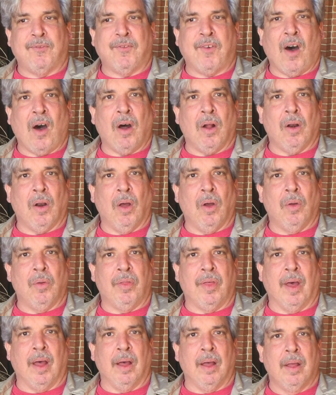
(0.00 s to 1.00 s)
follow
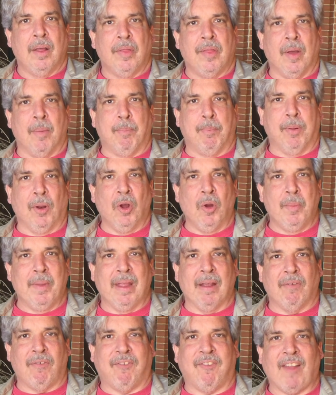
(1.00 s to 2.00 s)
the, the
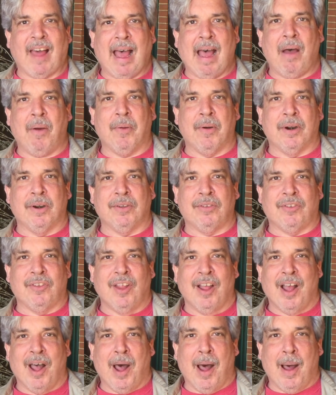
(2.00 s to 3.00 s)
blooming flowers
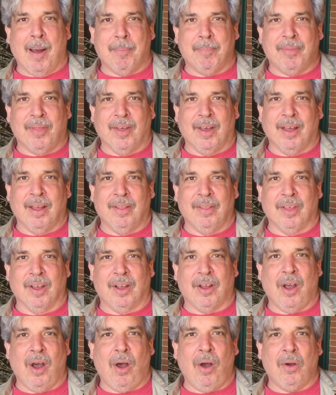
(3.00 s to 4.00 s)
up the,
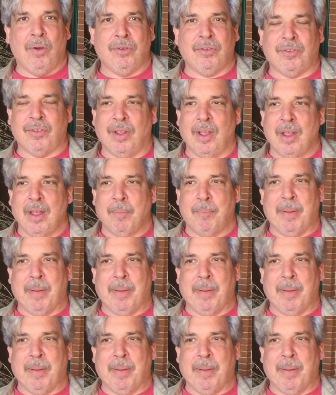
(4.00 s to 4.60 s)
the coast,